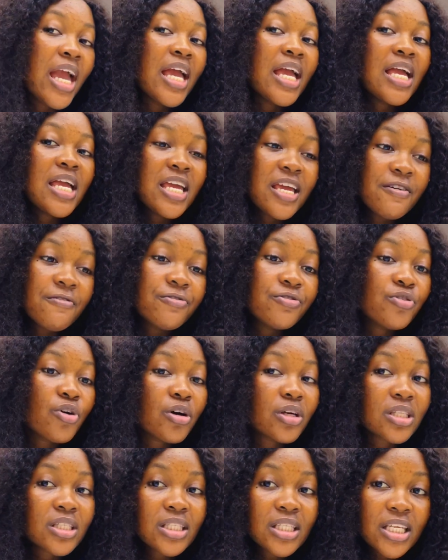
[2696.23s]
If
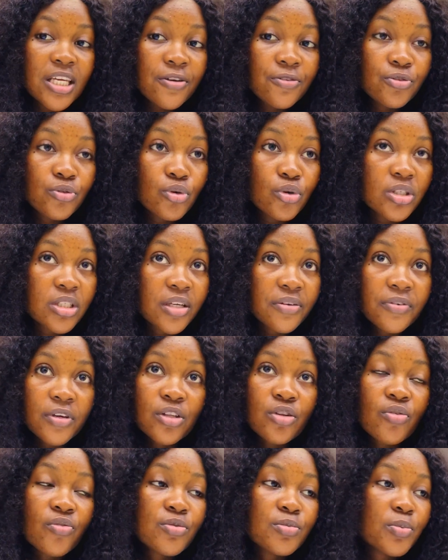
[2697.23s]
your
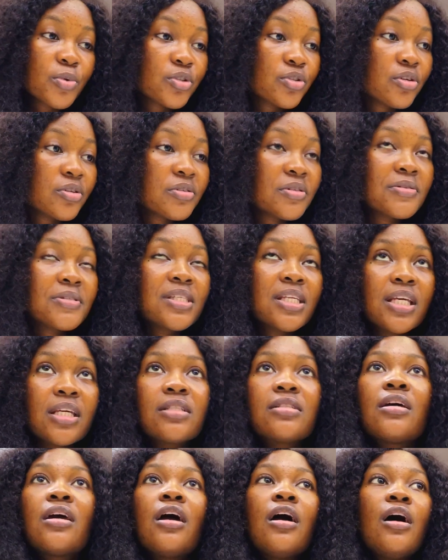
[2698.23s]
certificate of sponsorship
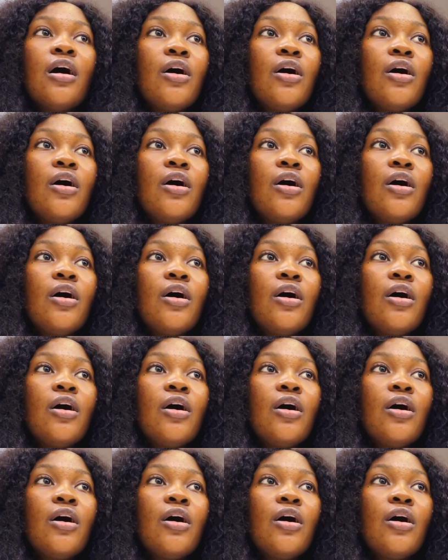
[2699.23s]
said